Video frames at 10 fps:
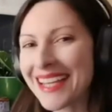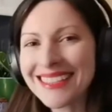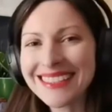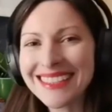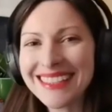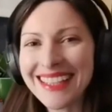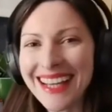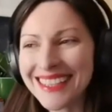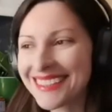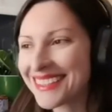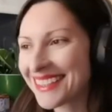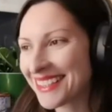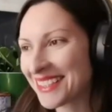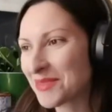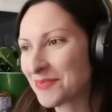
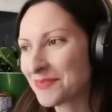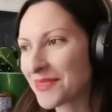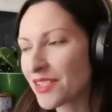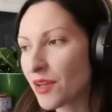1890.